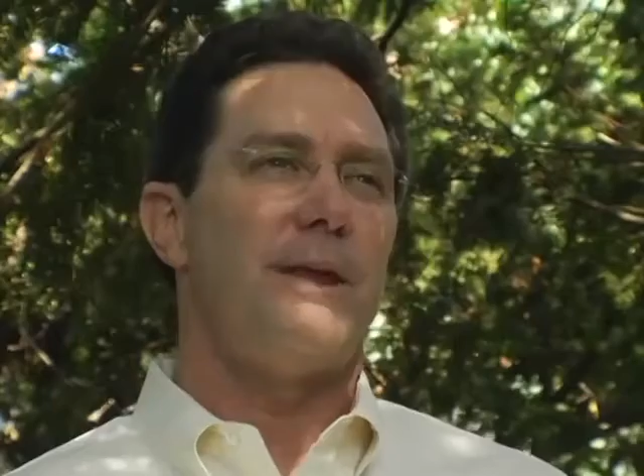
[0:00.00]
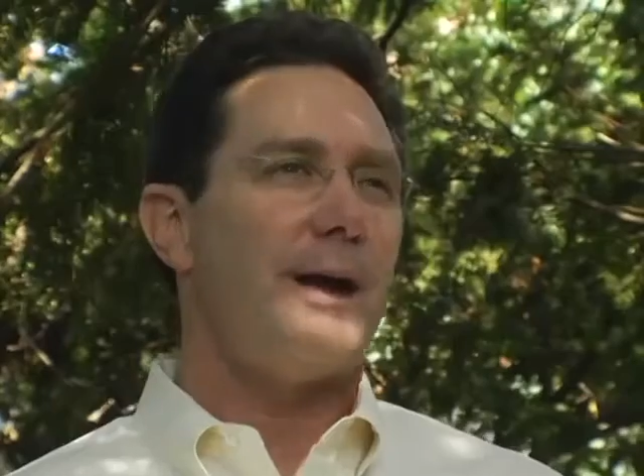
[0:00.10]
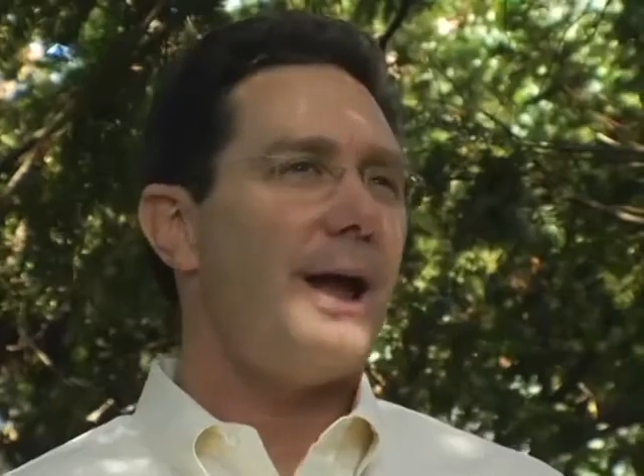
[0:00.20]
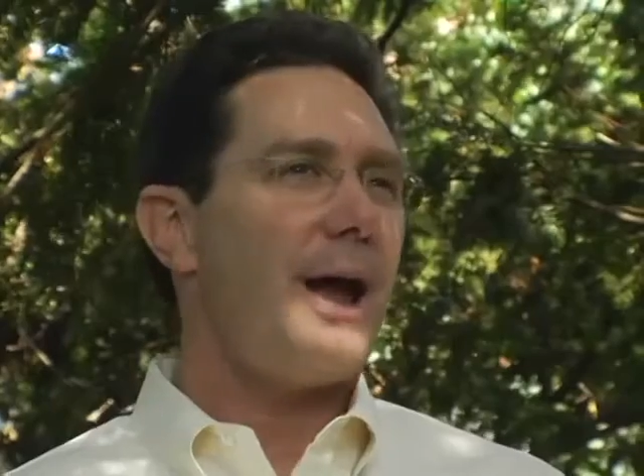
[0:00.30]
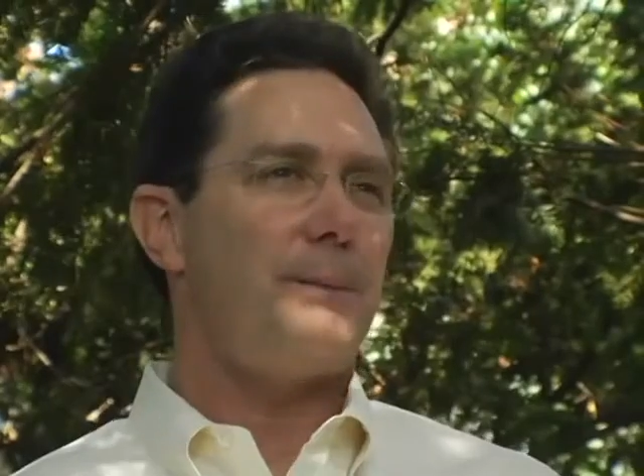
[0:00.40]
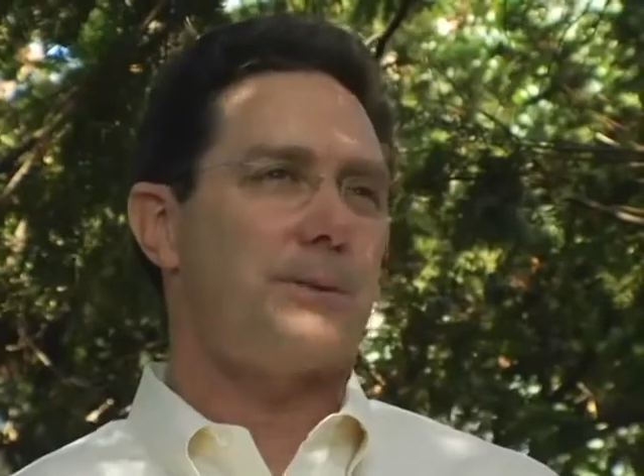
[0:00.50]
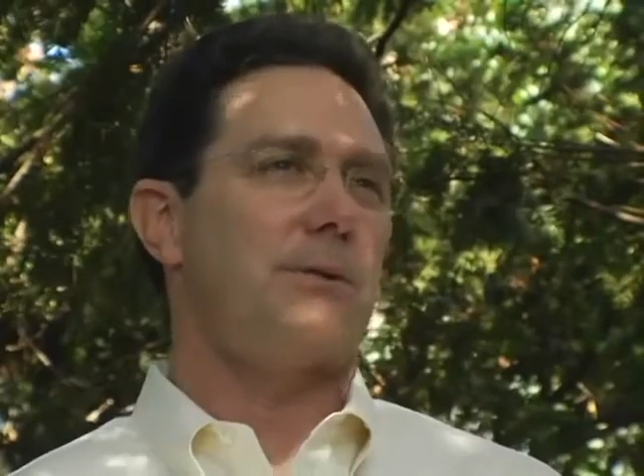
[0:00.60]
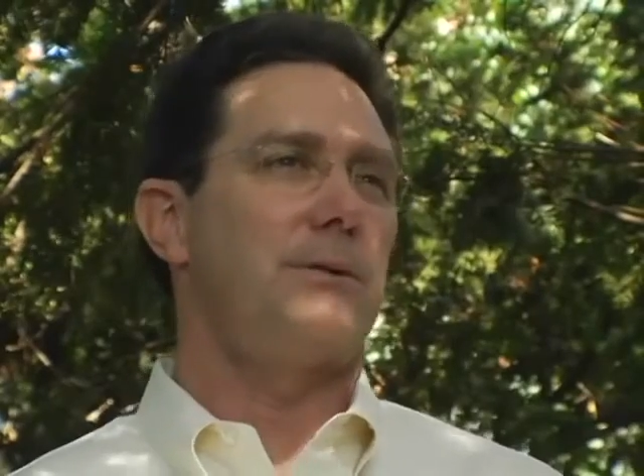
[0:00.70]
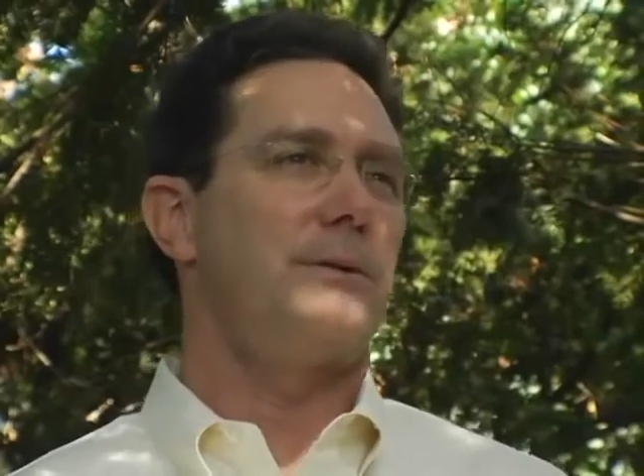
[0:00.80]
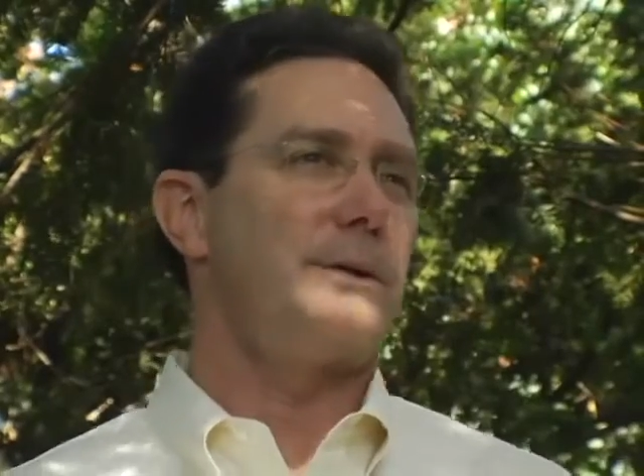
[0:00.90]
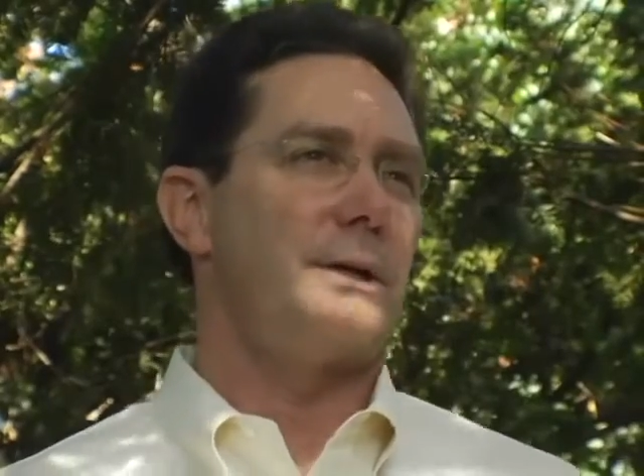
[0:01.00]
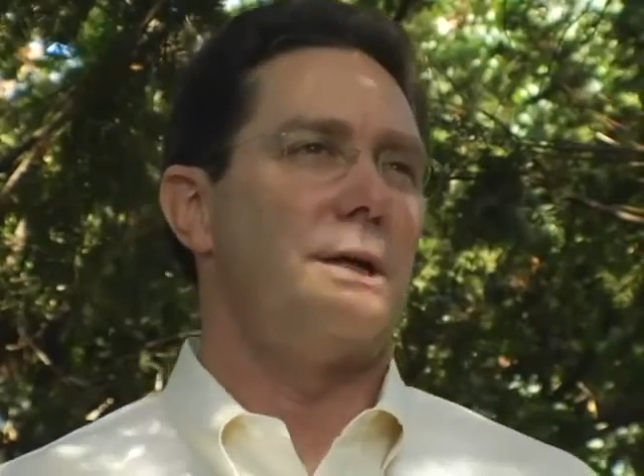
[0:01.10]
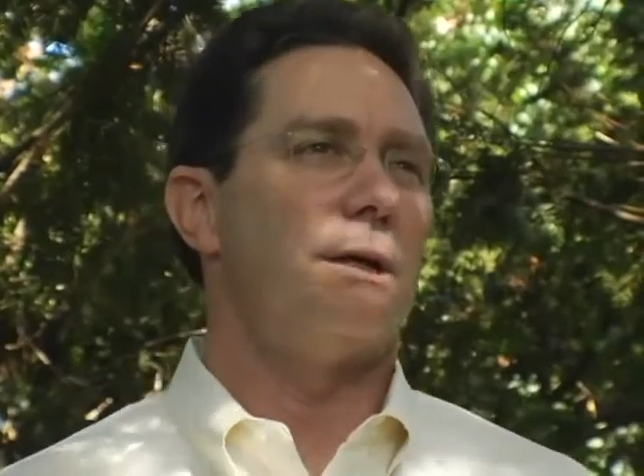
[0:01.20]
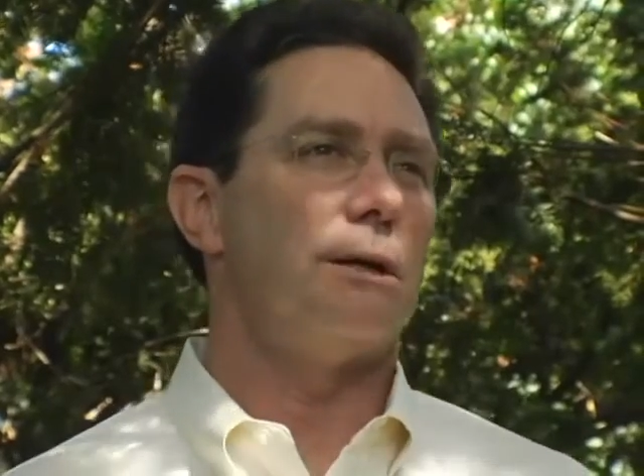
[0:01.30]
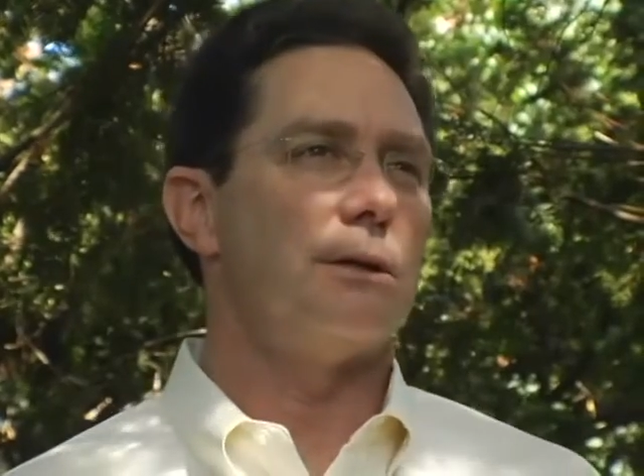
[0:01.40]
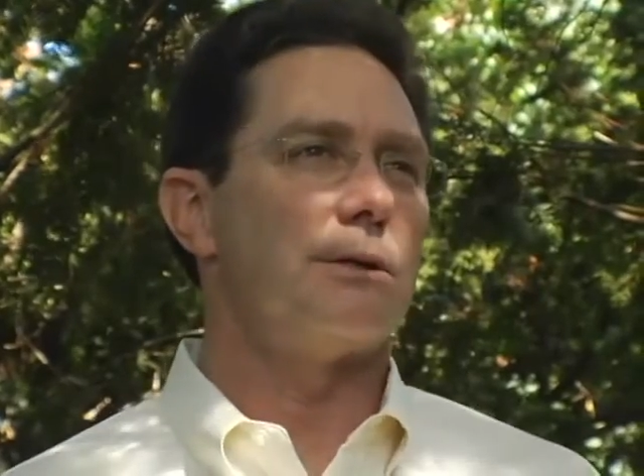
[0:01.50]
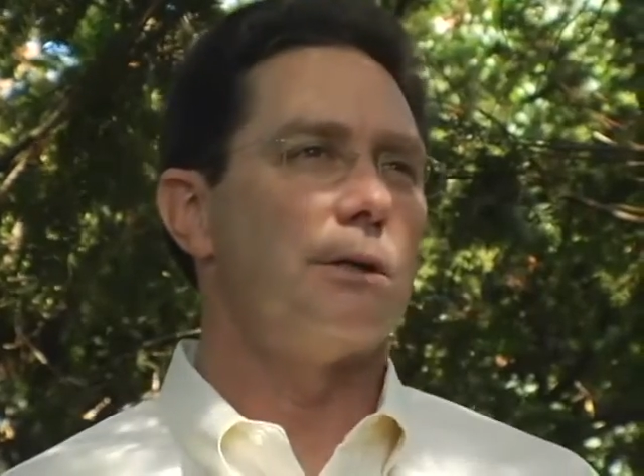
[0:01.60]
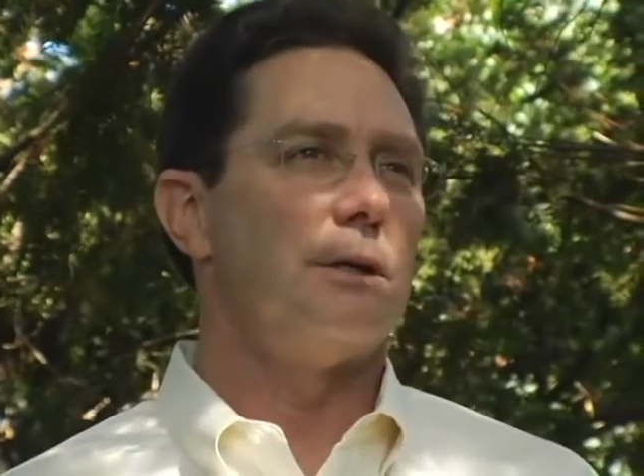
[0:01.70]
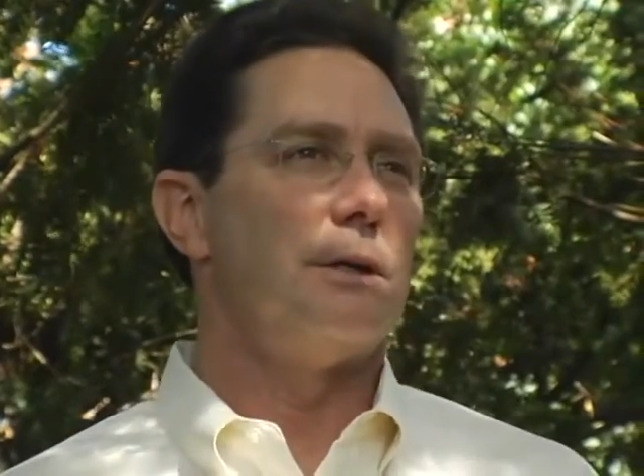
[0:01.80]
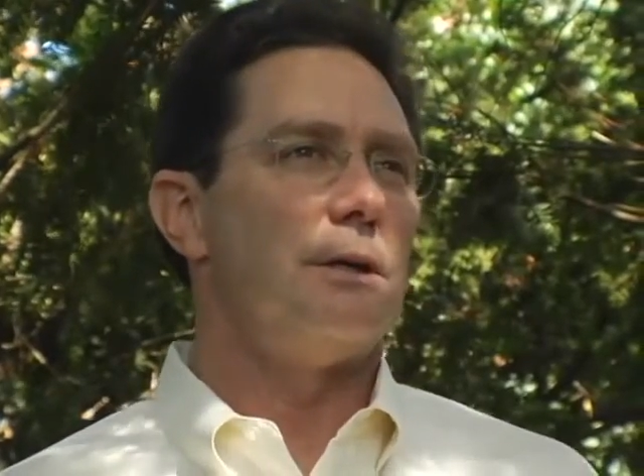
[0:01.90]
That absolutely
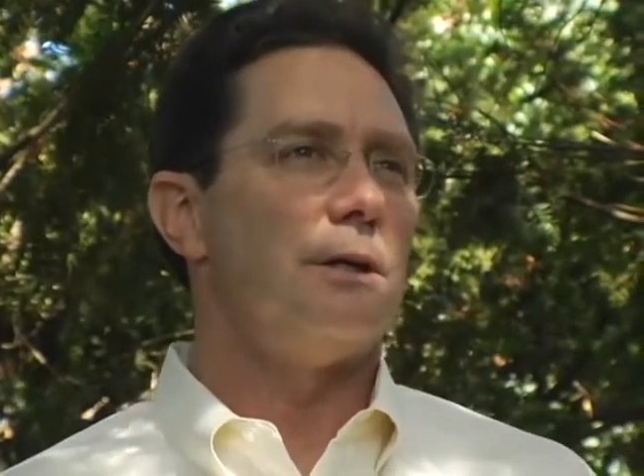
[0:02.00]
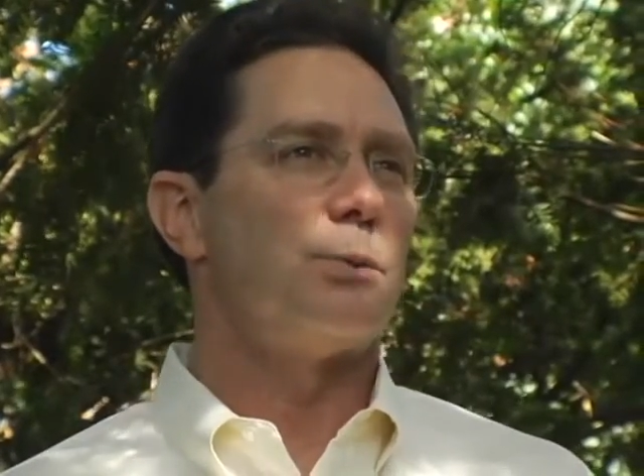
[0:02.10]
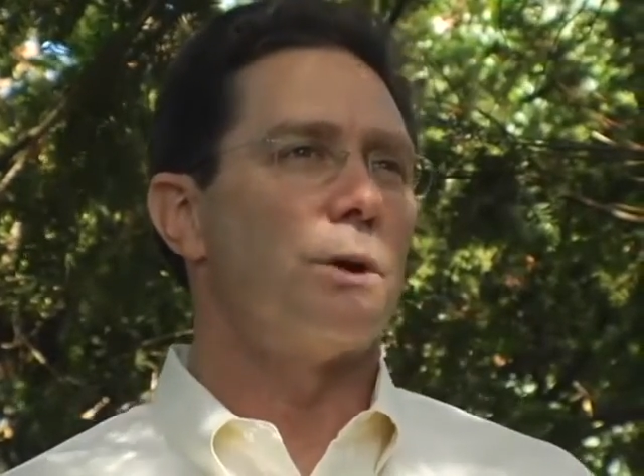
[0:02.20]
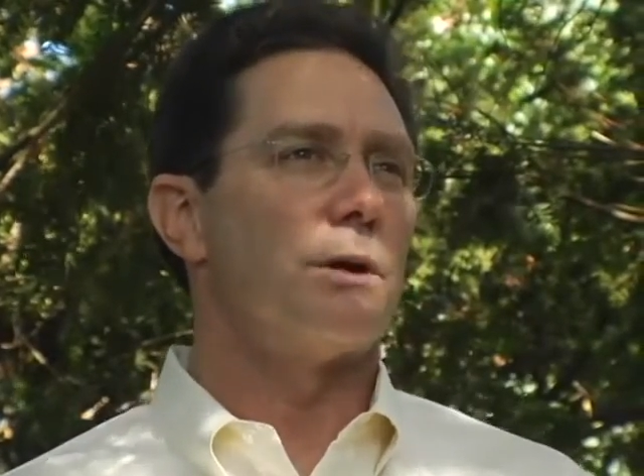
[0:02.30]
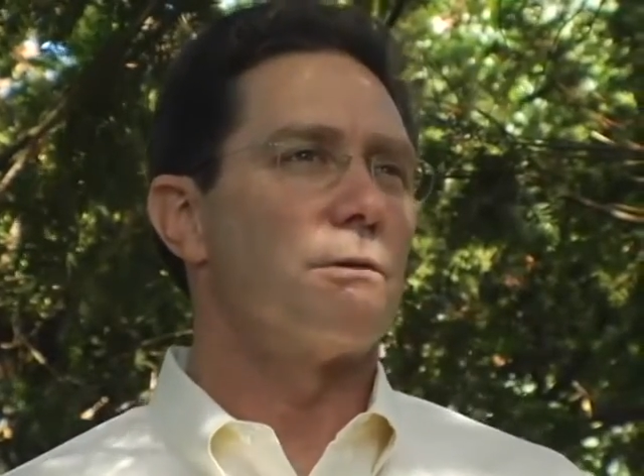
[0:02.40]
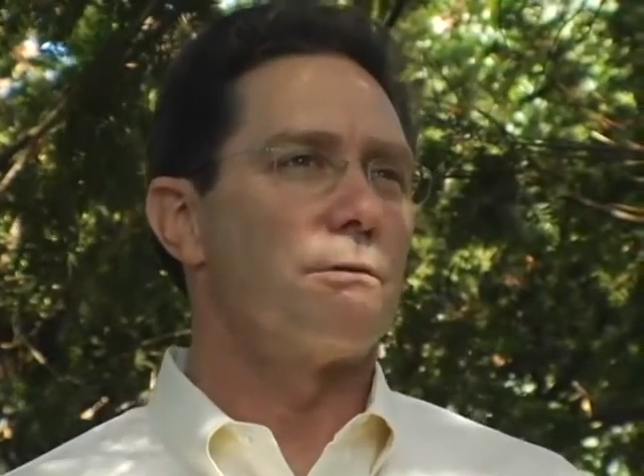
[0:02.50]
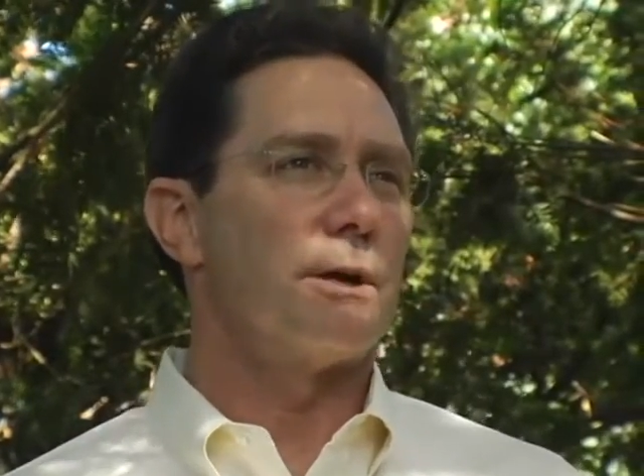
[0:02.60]
is one of the